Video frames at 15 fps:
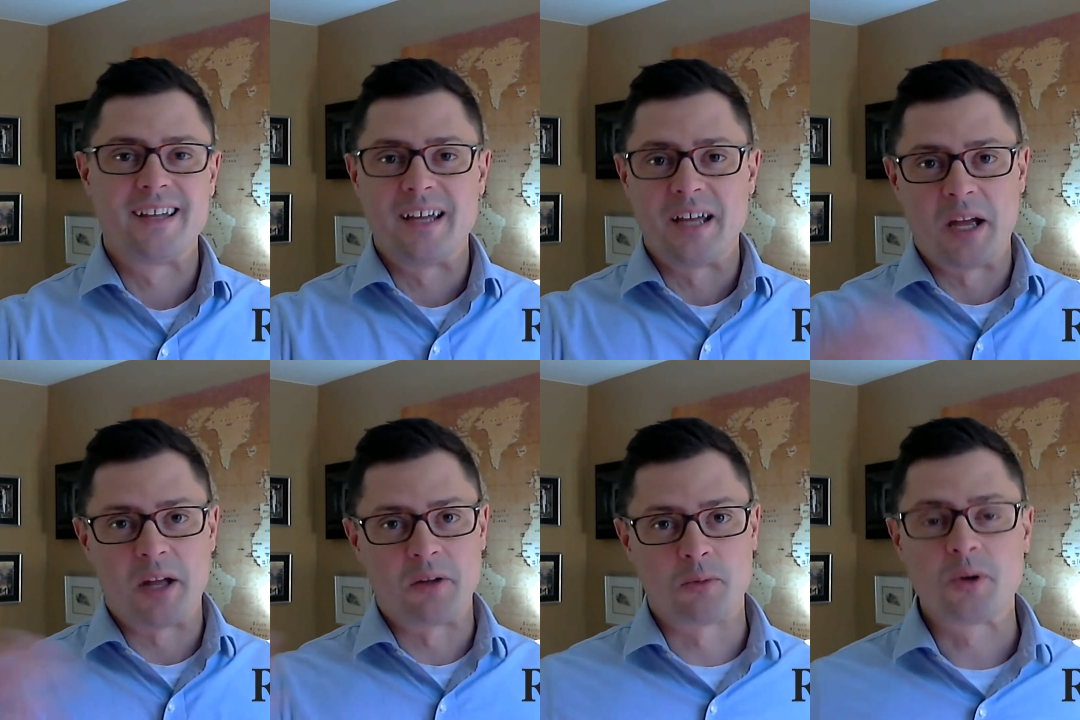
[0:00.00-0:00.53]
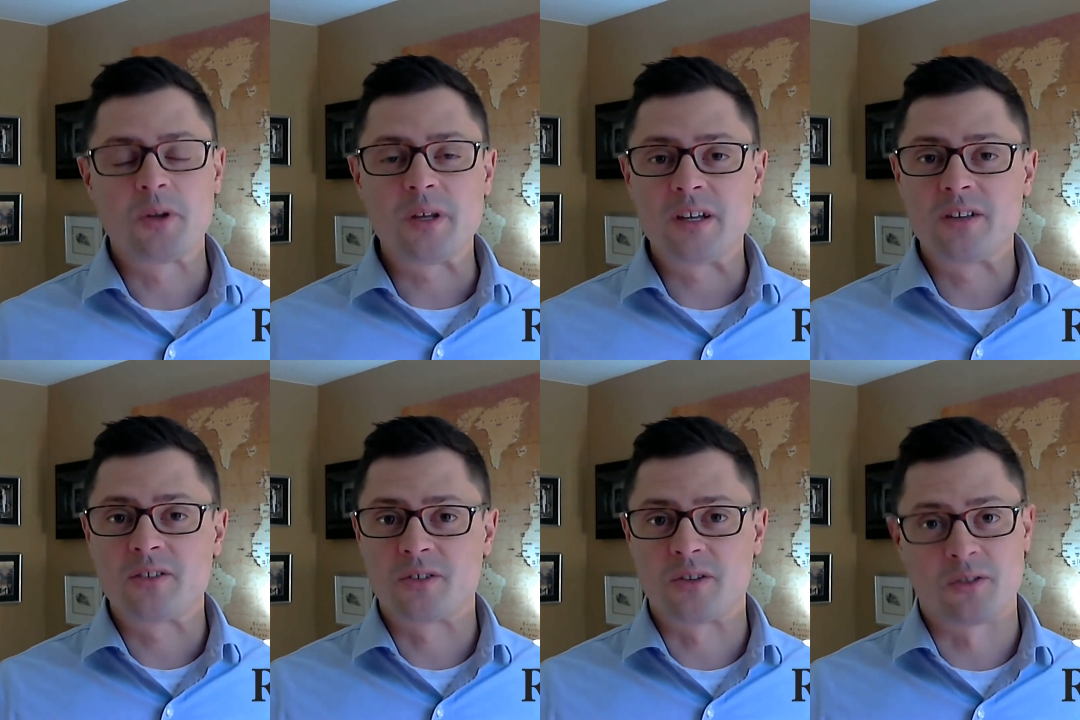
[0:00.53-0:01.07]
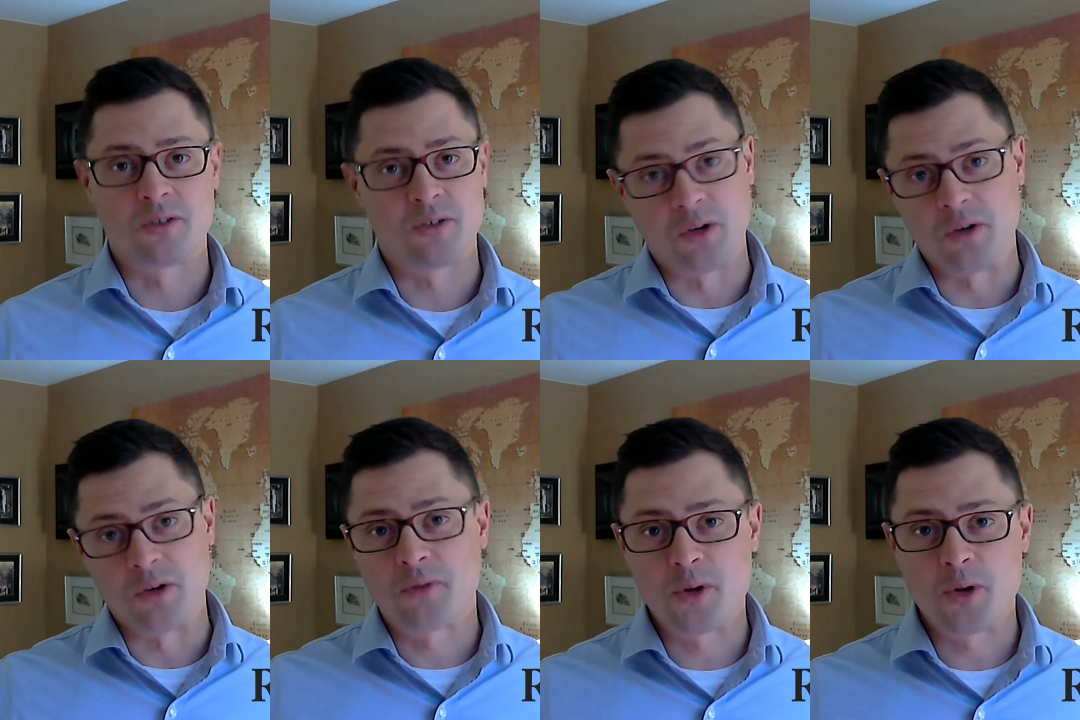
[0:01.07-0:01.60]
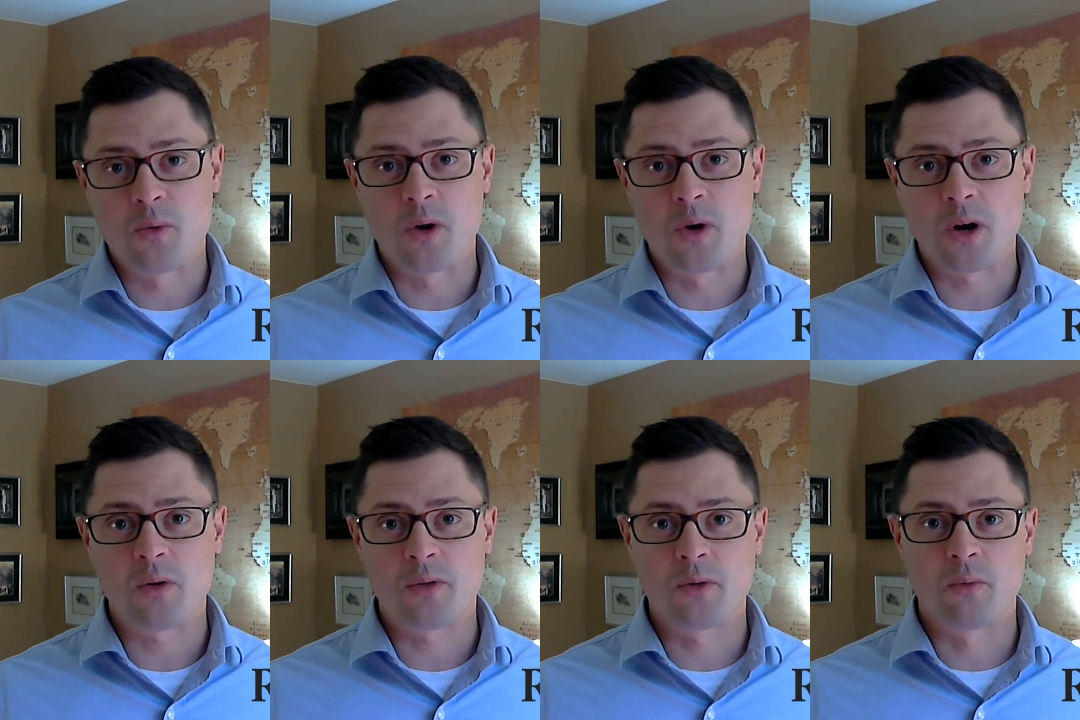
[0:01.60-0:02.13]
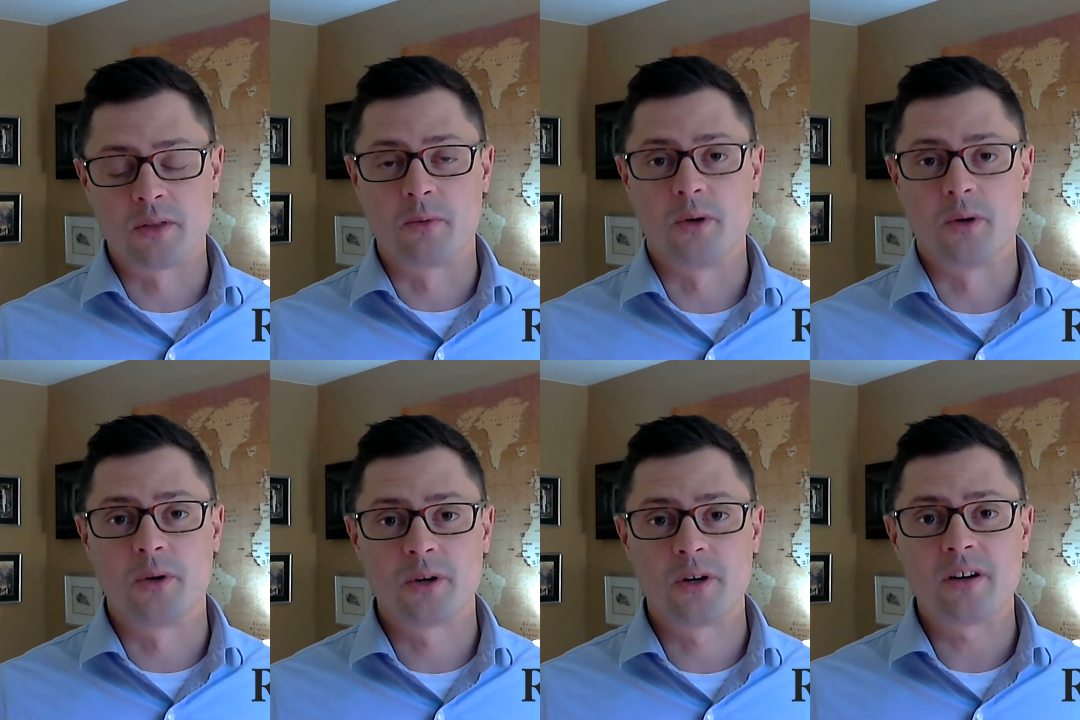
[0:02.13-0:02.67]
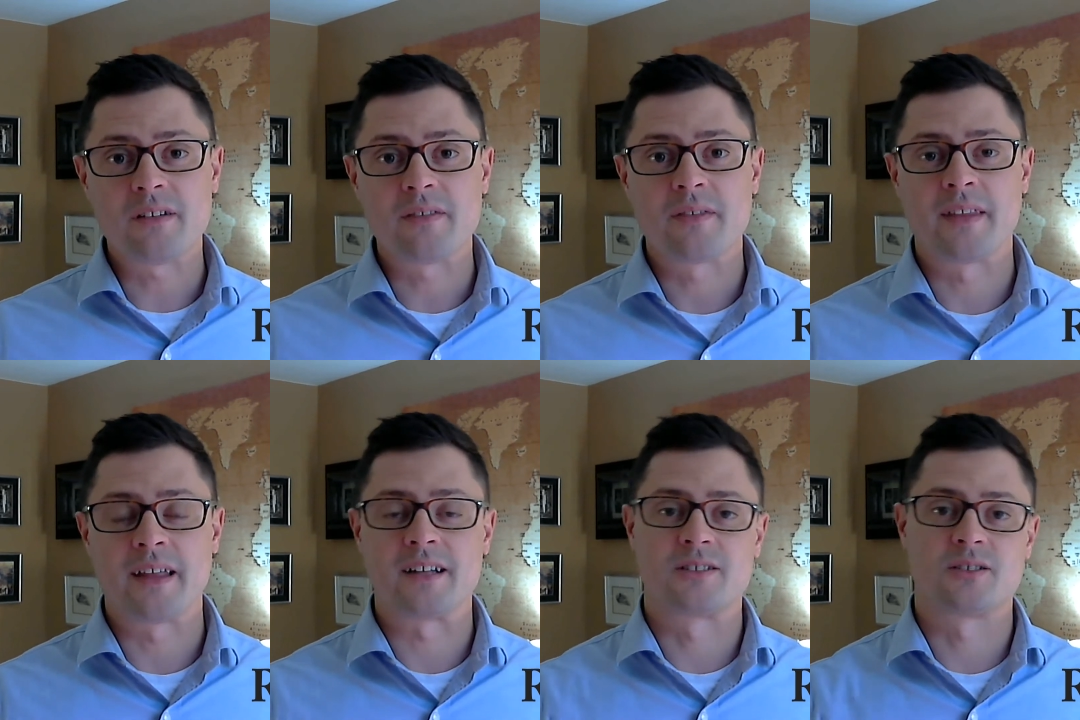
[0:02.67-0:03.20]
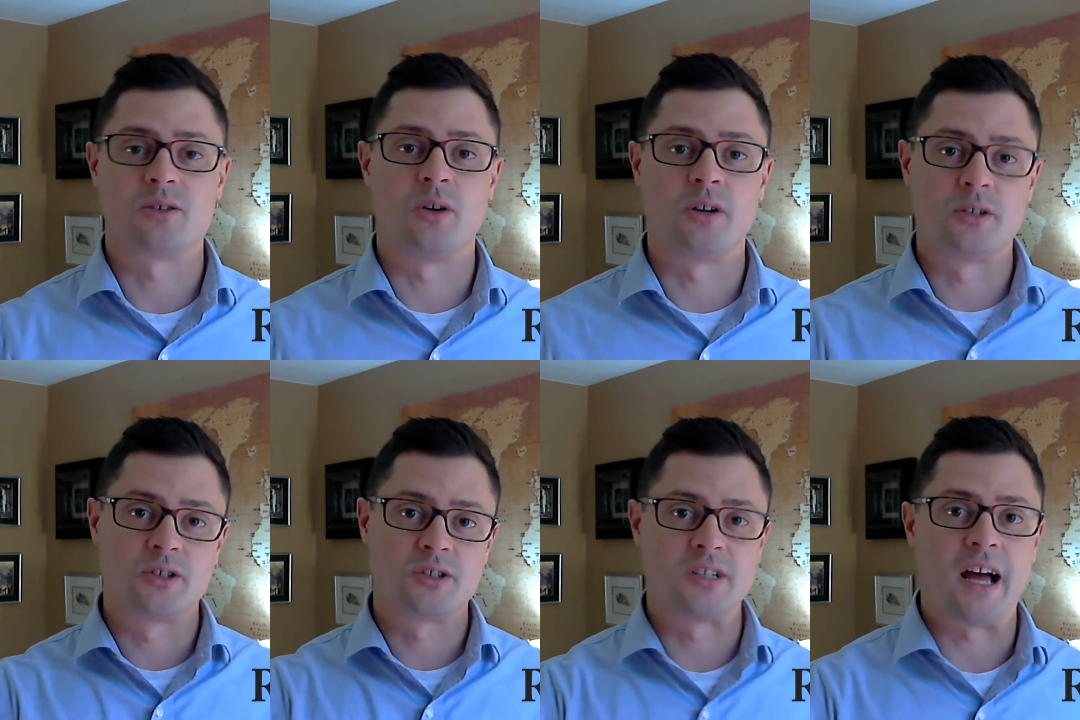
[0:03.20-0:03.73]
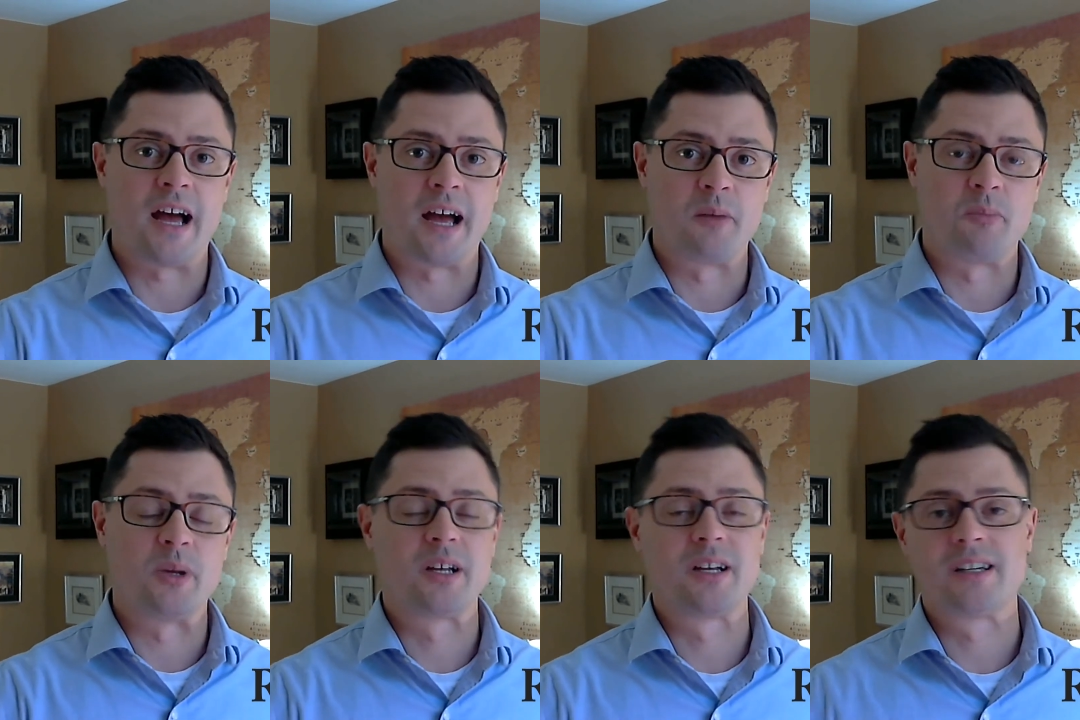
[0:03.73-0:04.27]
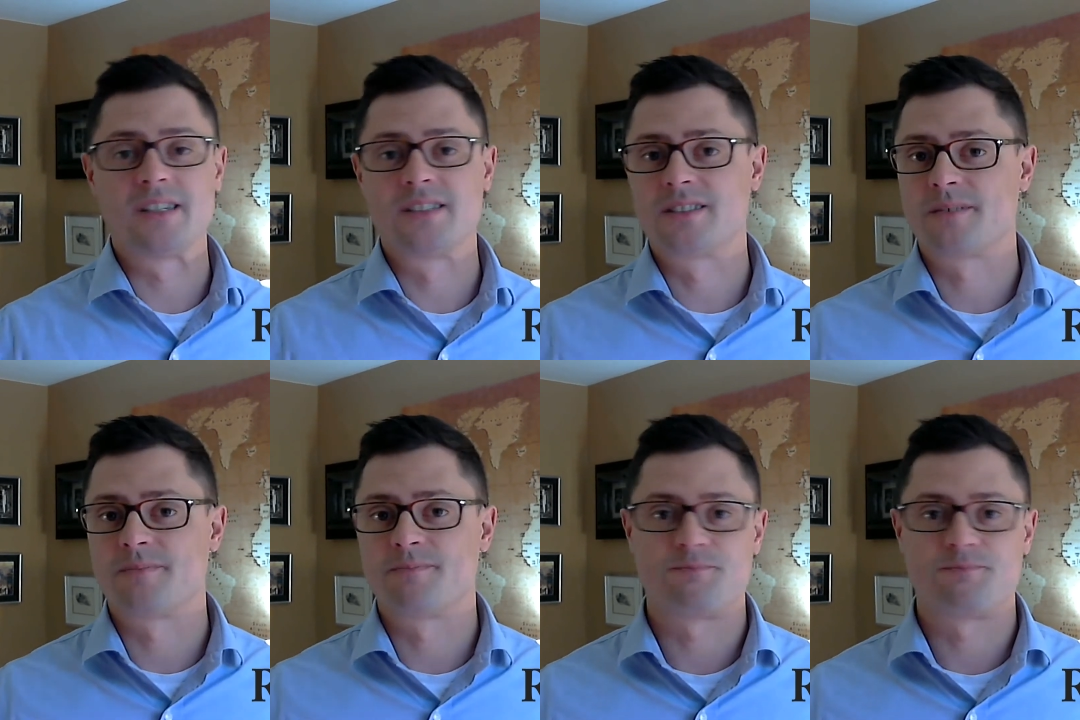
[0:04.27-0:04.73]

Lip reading: it really is good for you to work with a realtor that's on your side, because